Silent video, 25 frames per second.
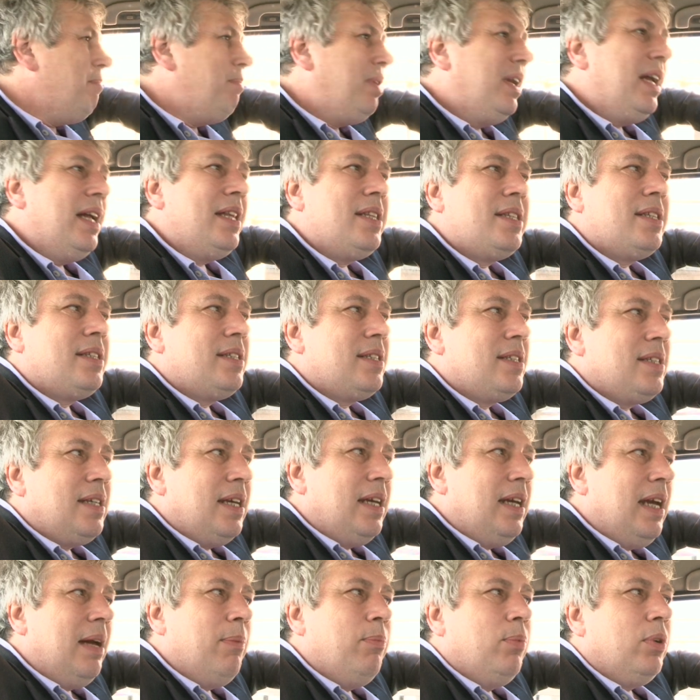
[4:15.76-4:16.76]
but
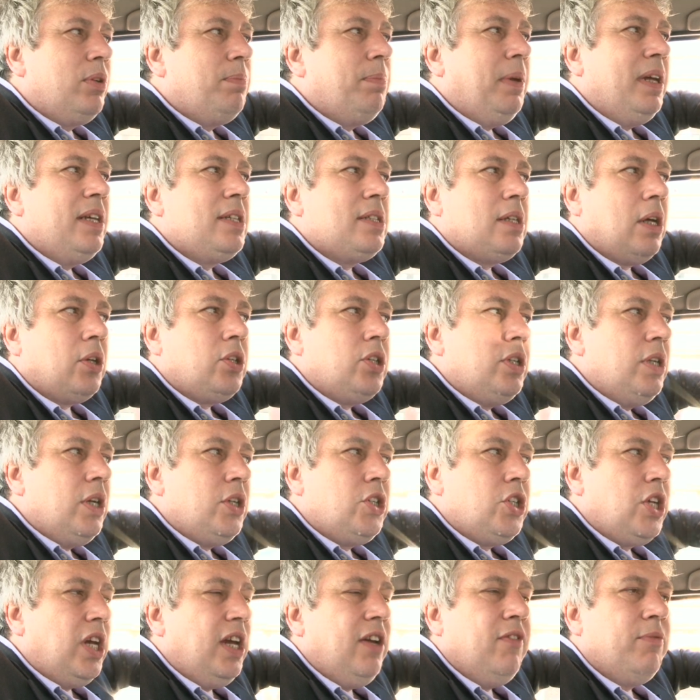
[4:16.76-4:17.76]
it's it would be such an
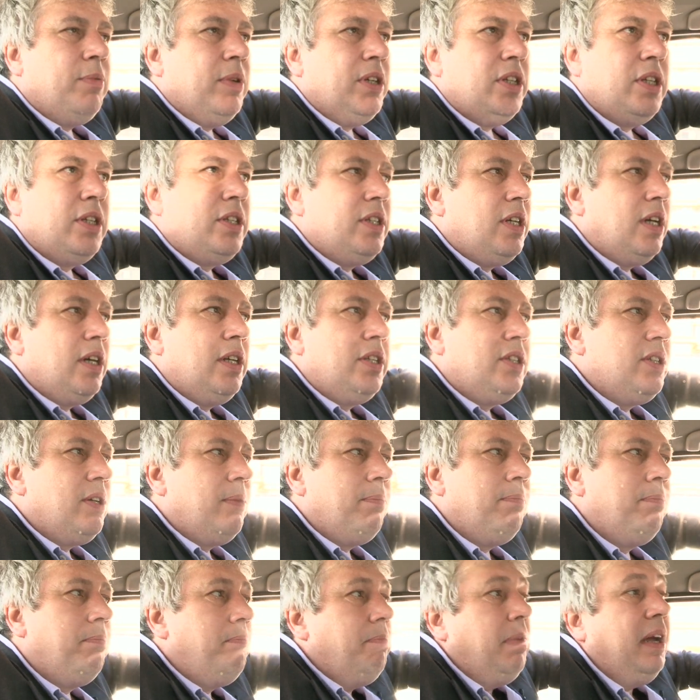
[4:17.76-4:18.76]
achievement to,
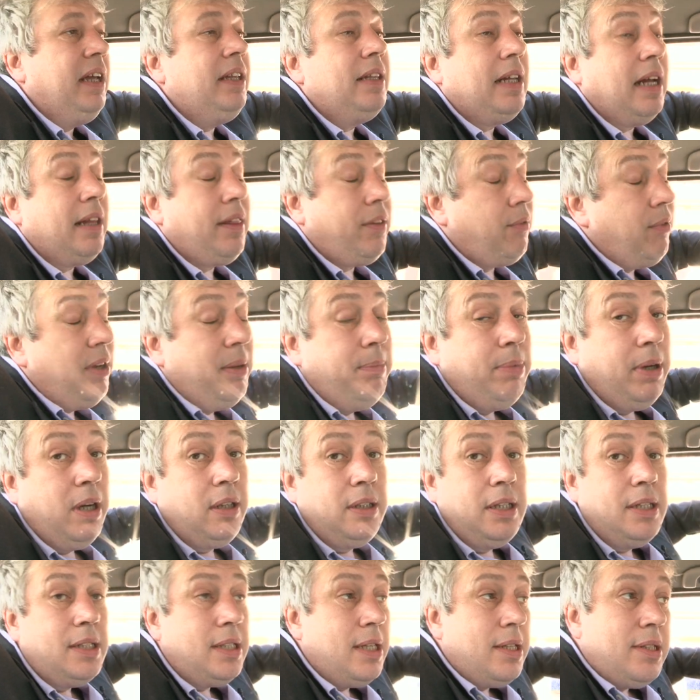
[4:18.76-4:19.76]
to beat that three
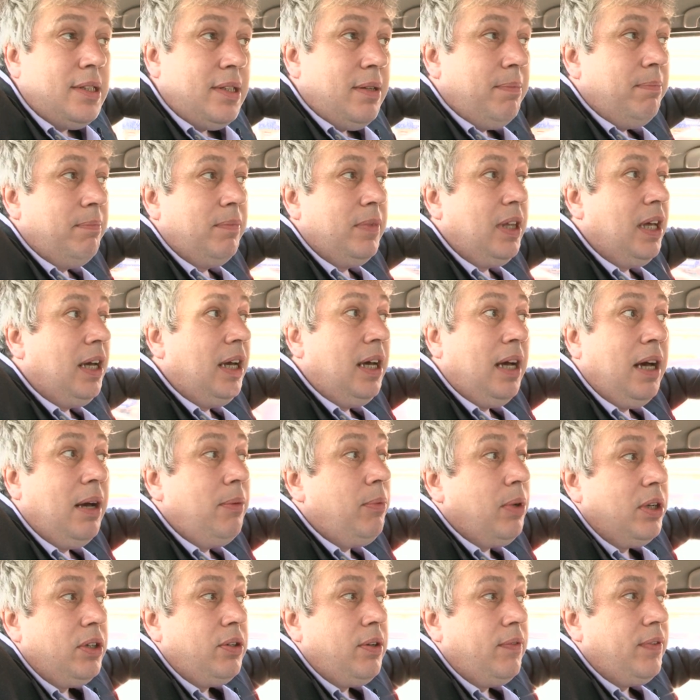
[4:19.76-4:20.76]
party system. Uh, I
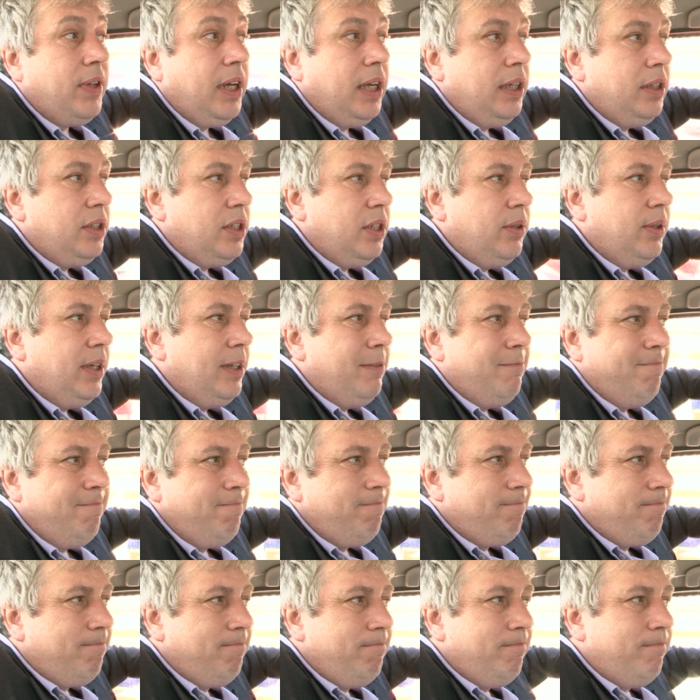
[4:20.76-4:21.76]
wonder if they can do it.
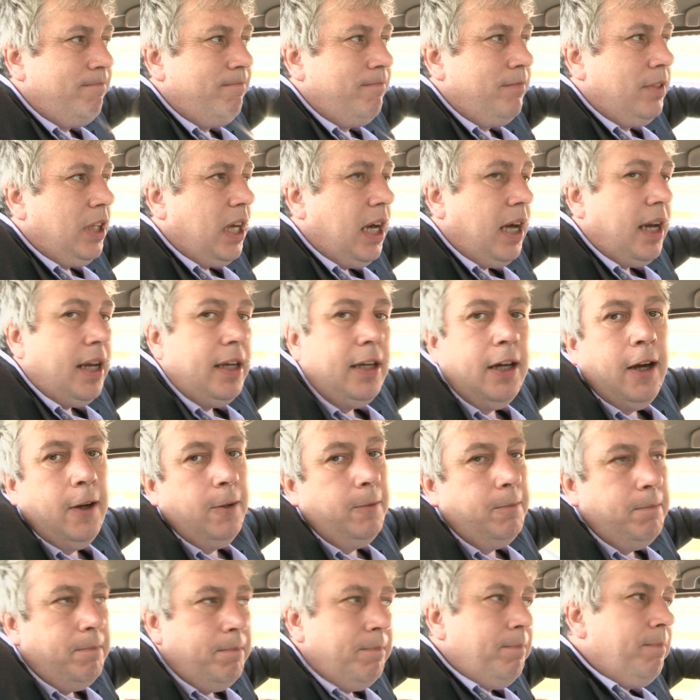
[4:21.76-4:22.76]
I don't
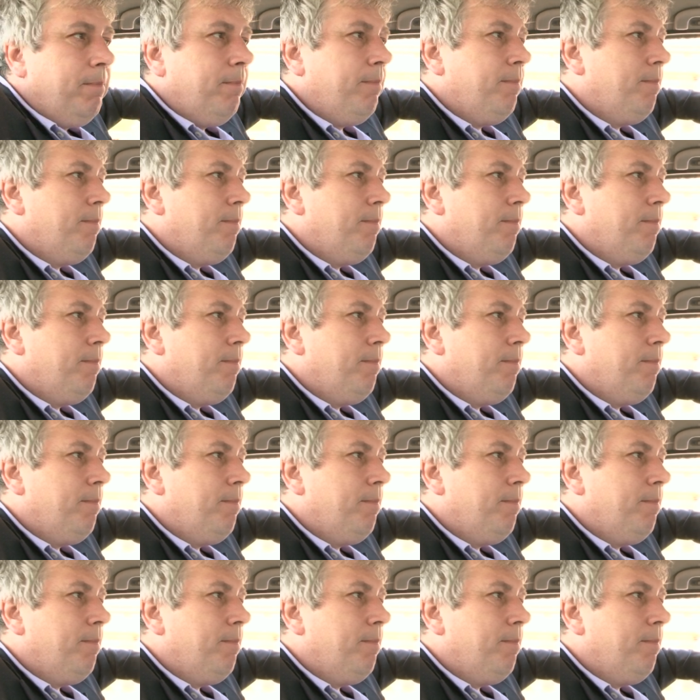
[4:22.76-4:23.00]
know.